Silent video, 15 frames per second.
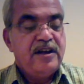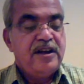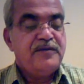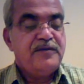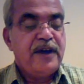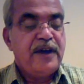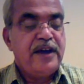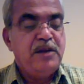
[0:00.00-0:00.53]

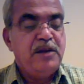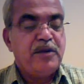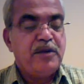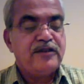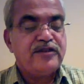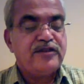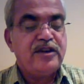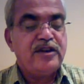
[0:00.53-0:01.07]
If any
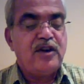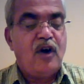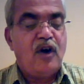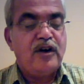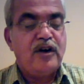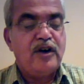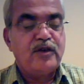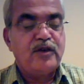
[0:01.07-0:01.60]
person
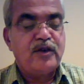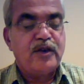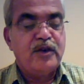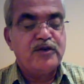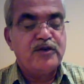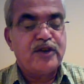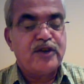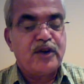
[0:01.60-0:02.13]
ordered to
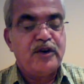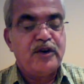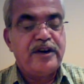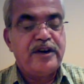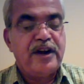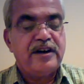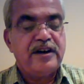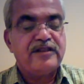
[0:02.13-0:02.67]
give
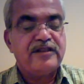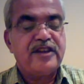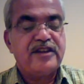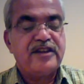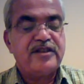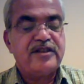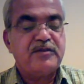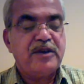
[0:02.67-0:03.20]
security under
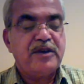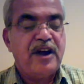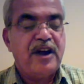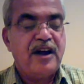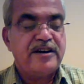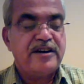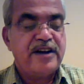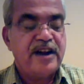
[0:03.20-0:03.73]
section
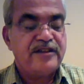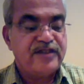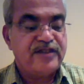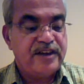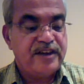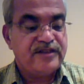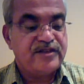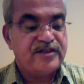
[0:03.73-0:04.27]

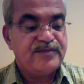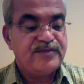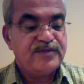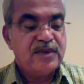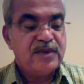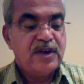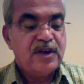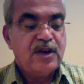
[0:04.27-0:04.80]
106
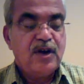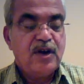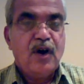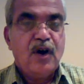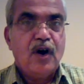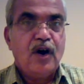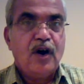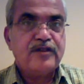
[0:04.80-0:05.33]

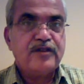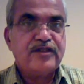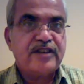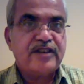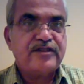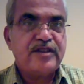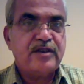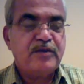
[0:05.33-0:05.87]
or
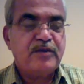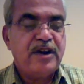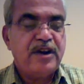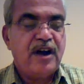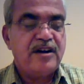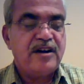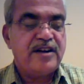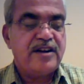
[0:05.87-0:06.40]
section
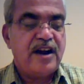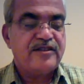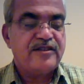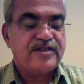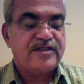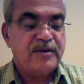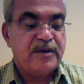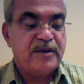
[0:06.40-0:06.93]

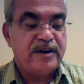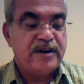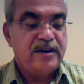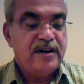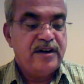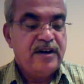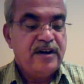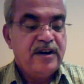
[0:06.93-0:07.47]

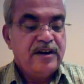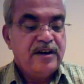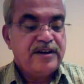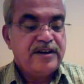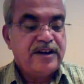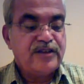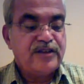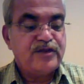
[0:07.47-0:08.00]
107
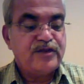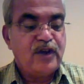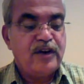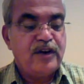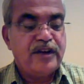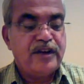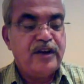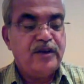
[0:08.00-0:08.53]
does not